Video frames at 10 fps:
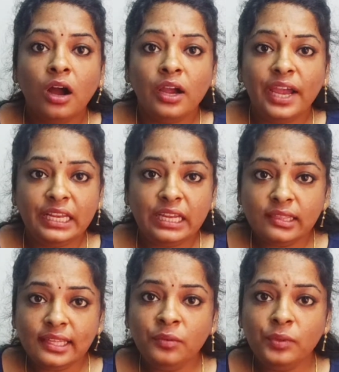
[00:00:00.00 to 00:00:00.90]

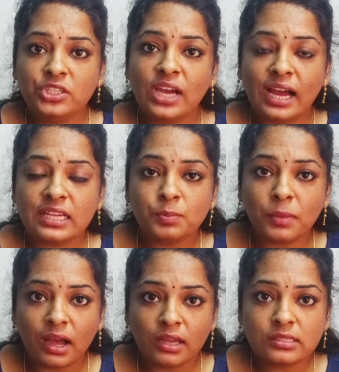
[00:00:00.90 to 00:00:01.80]
Anything which has
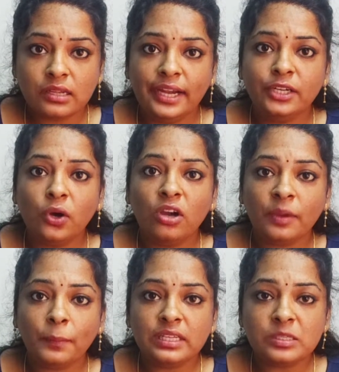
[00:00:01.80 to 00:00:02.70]
mass and
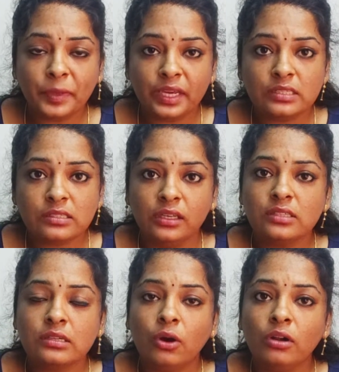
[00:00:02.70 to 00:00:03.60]
occupies space
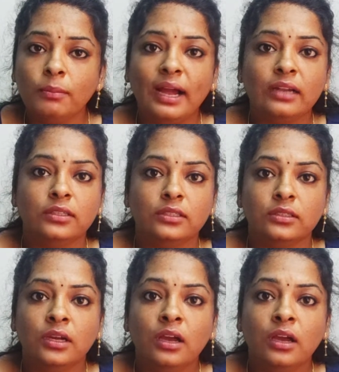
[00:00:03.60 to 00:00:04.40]
is called matter.